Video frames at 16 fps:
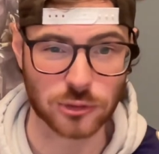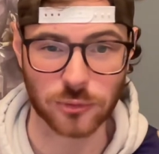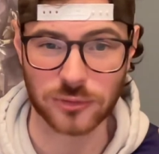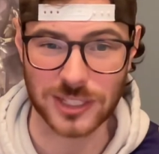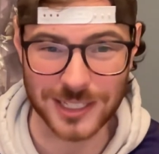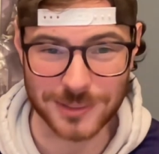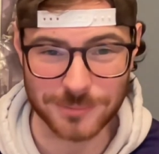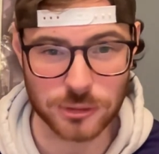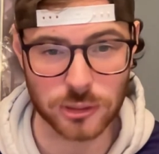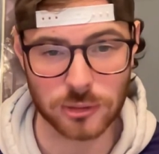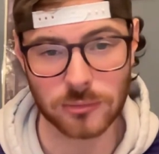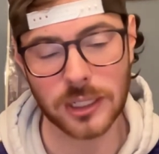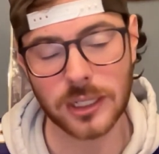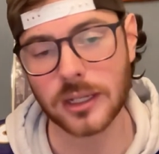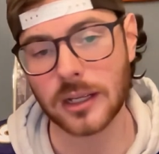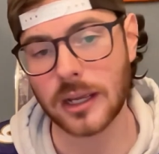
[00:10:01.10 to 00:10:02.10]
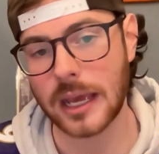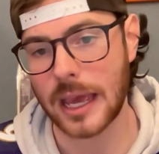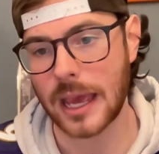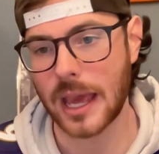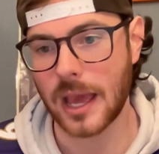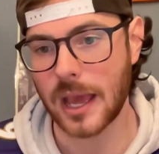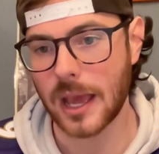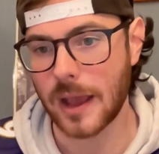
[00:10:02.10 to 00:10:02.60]
teams unit,
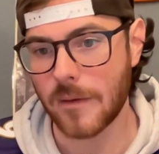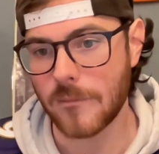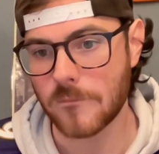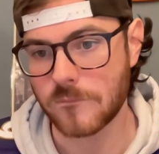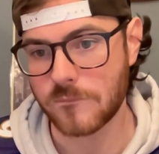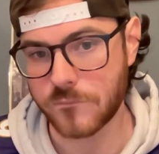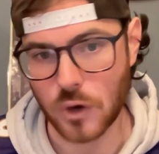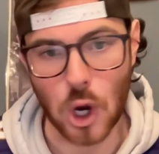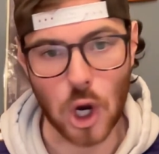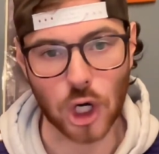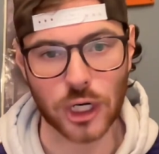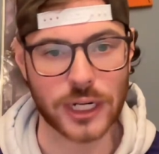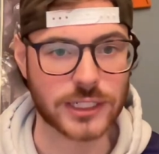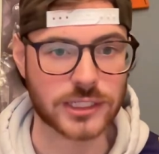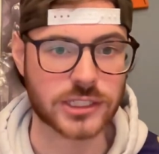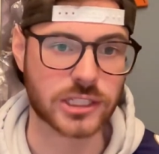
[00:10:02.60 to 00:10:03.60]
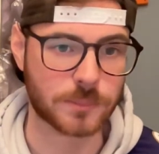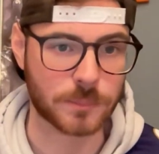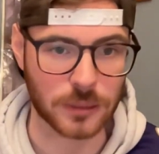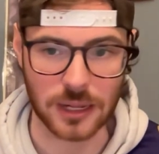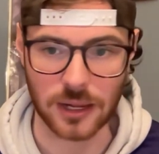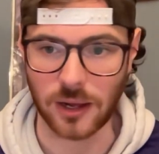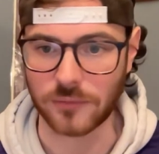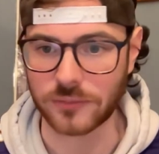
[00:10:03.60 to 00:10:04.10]
far into the
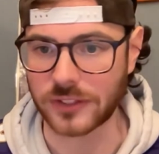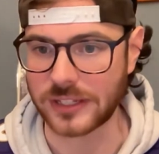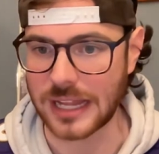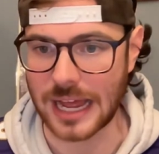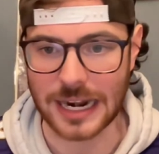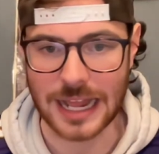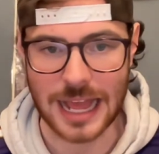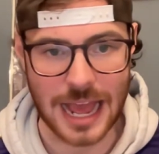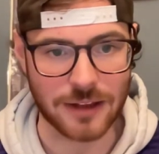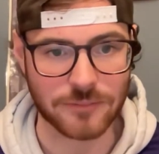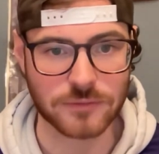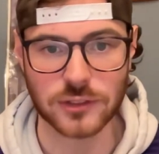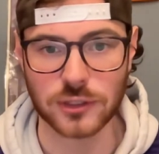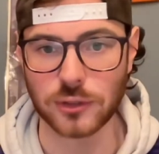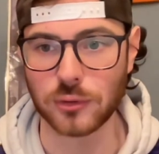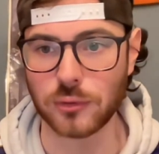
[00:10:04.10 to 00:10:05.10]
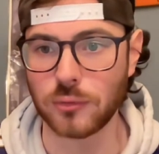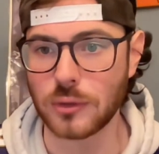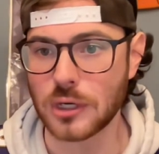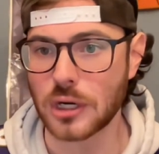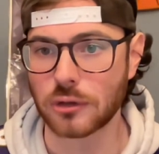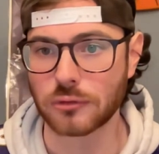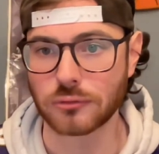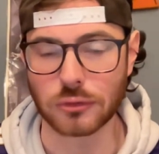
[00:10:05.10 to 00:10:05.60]
playoffs and not have to
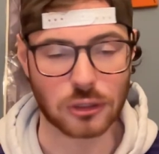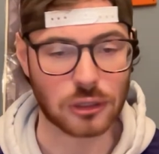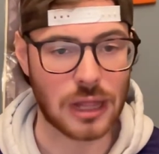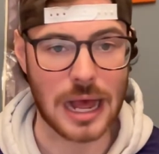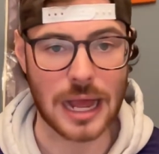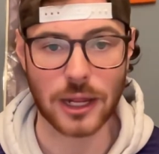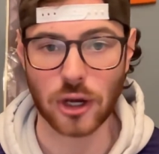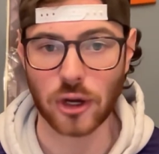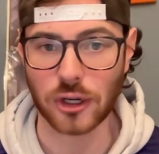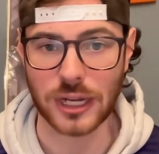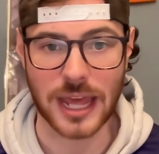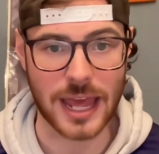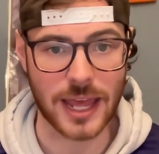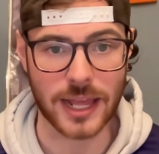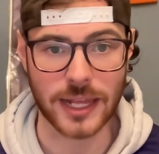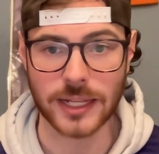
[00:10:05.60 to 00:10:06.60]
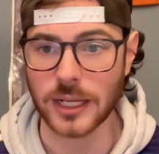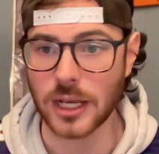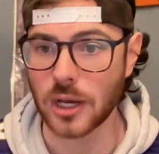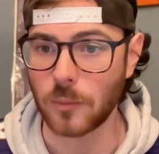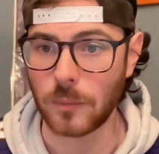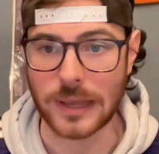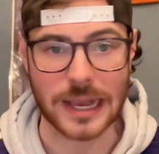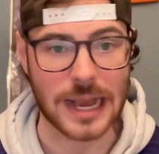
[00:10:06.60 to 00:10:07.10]
rely on, hey,
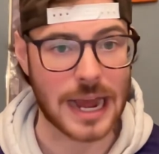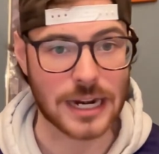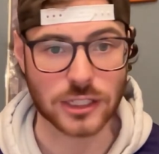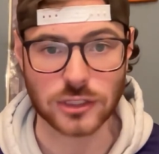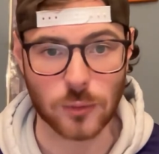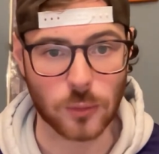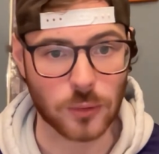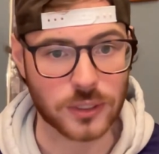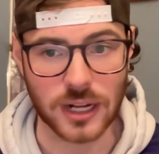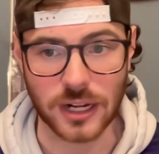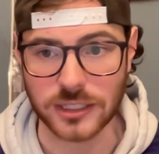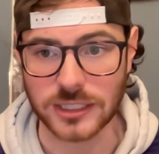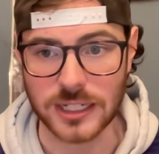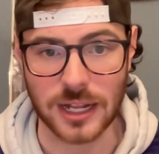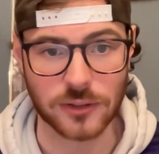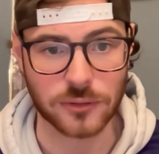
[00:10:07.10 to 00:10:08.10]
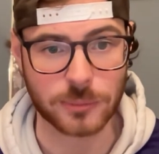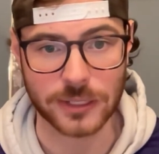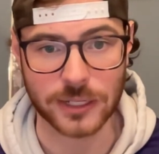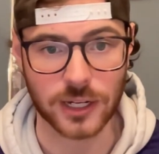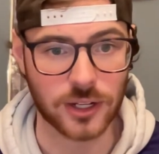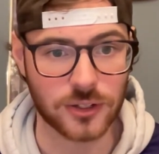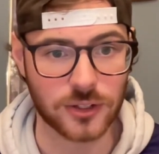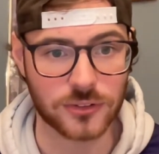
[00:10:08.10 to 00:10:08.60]
we got to score touchdowns
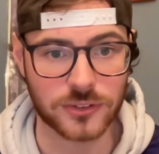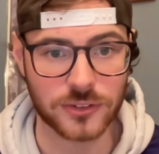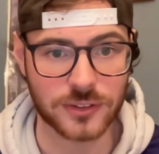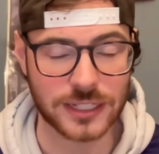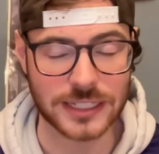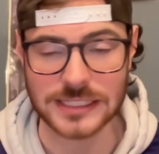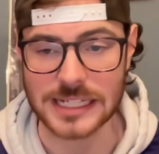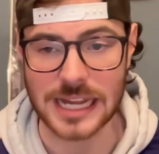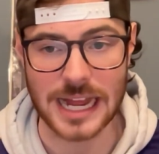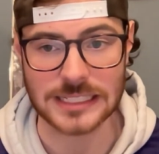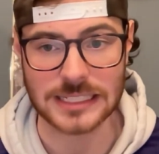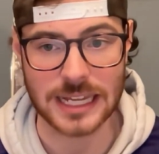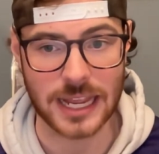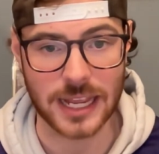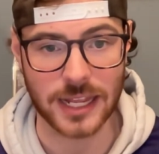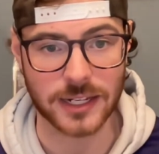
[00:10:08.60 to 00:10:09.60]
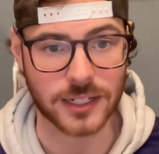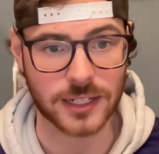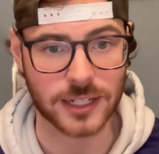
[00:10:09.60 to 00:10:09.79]
because these guys can't